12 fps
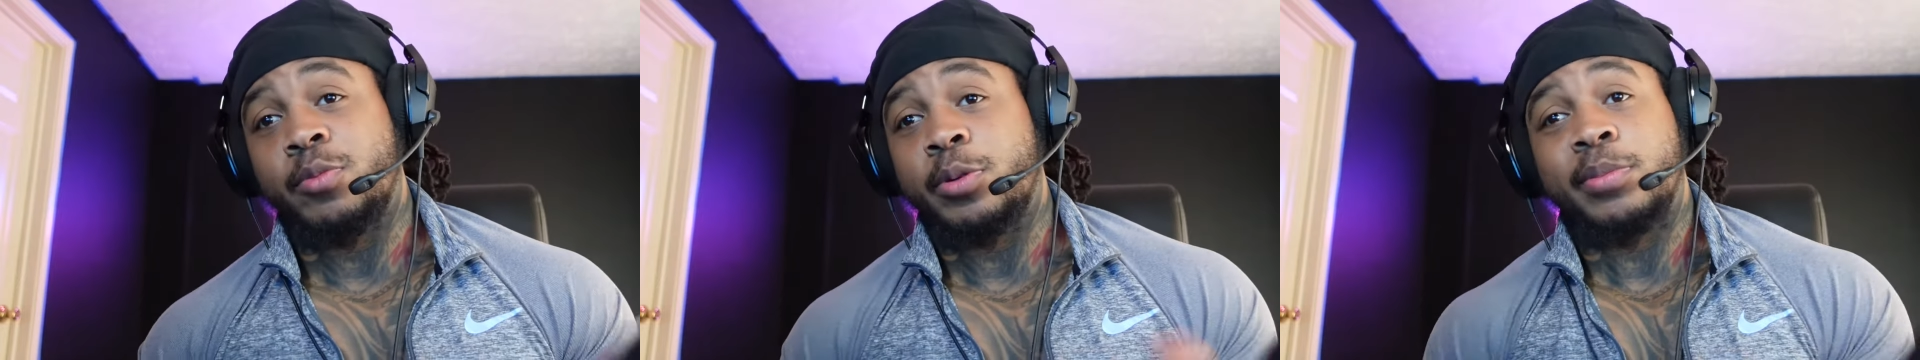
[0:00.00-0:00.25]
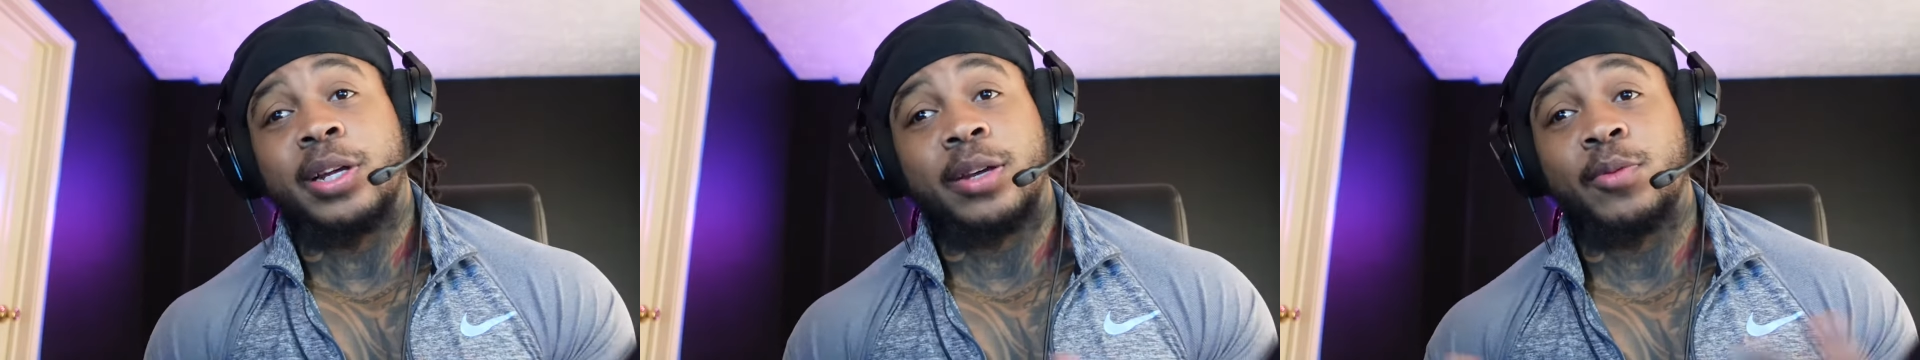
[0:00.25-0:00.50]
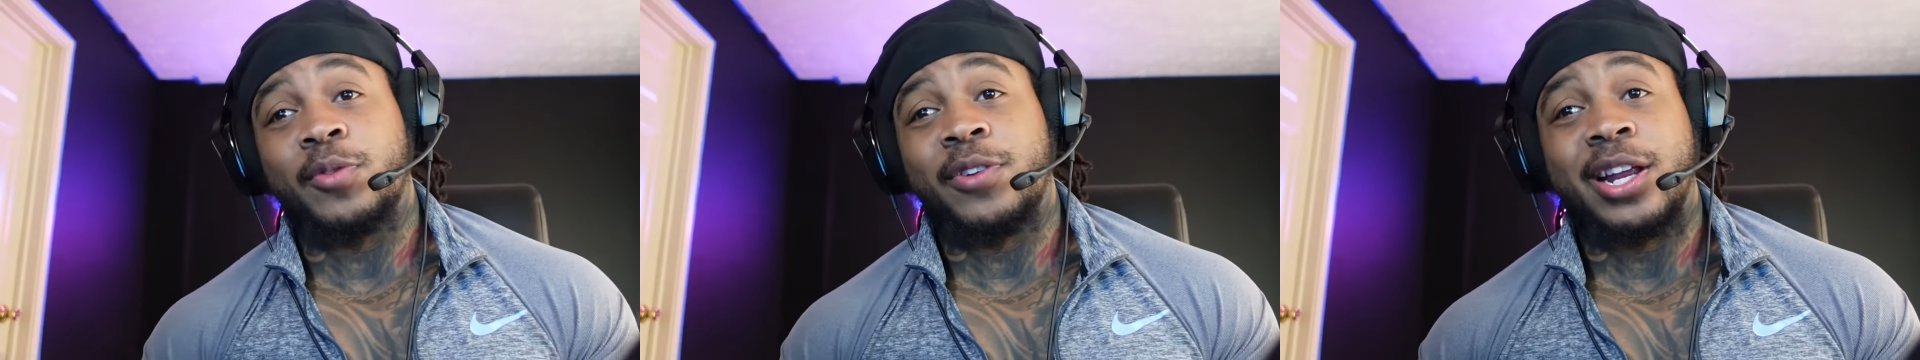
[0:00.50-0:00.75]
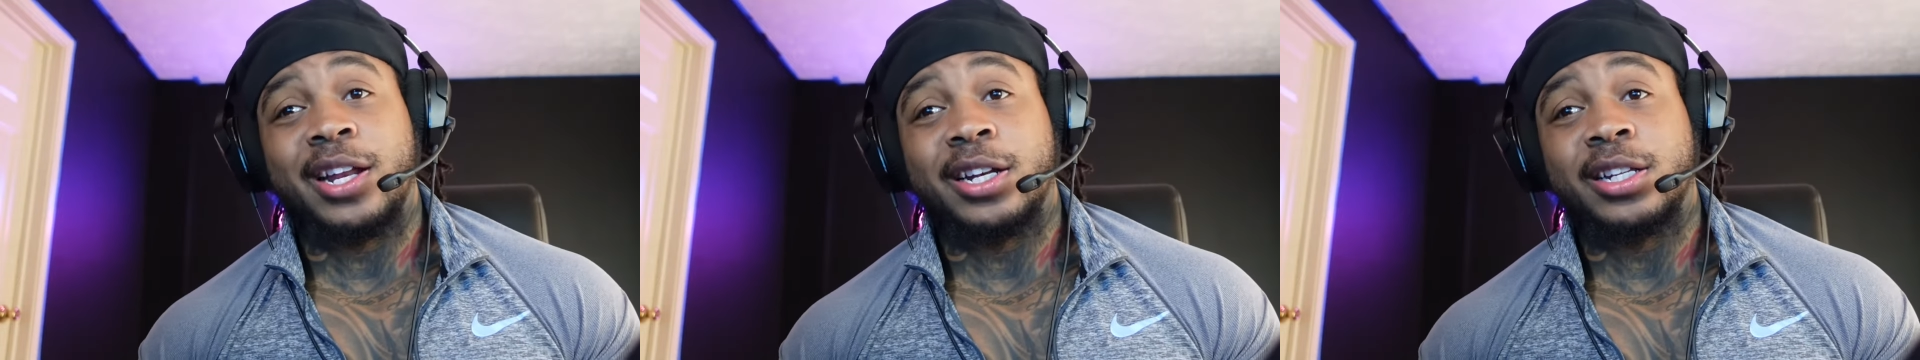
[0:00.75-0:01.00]
but man, we
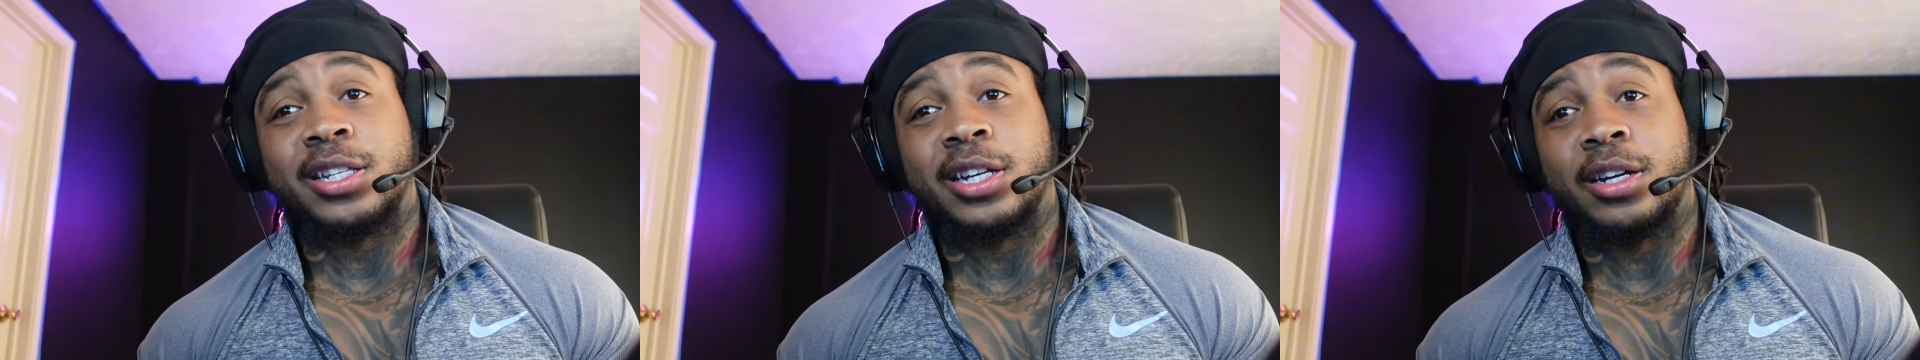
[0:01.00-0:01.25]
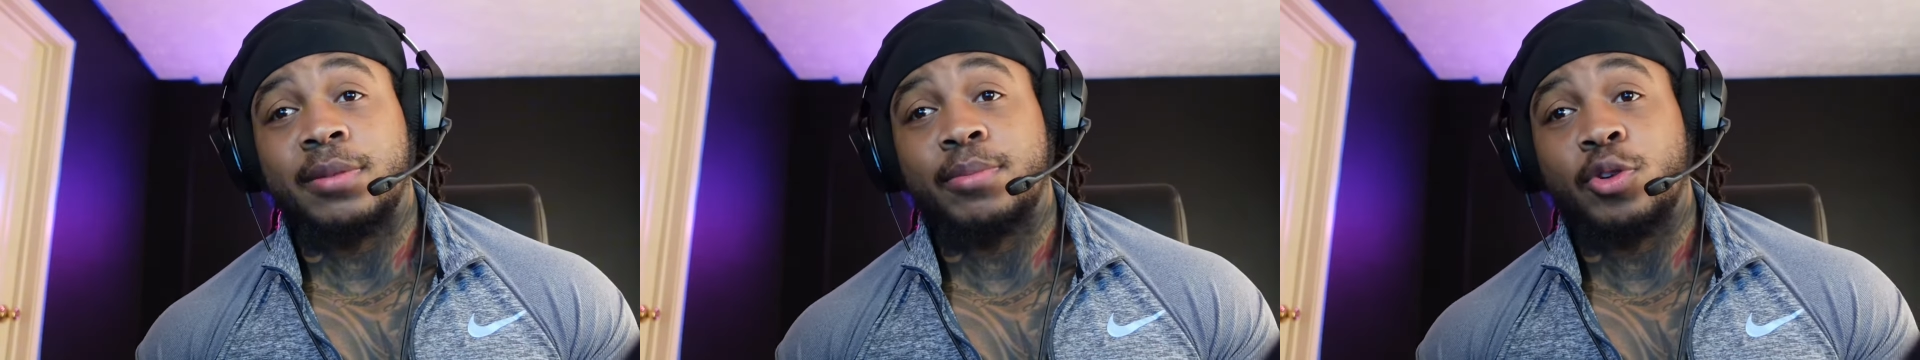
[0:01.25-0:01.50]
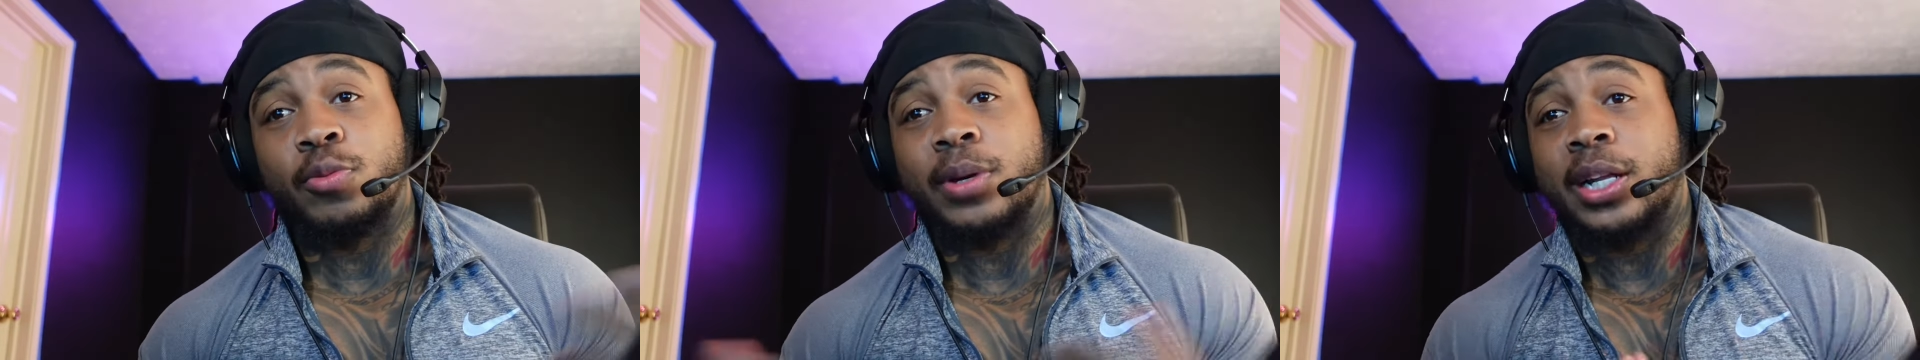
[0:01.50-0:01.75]
ran out of time, bro.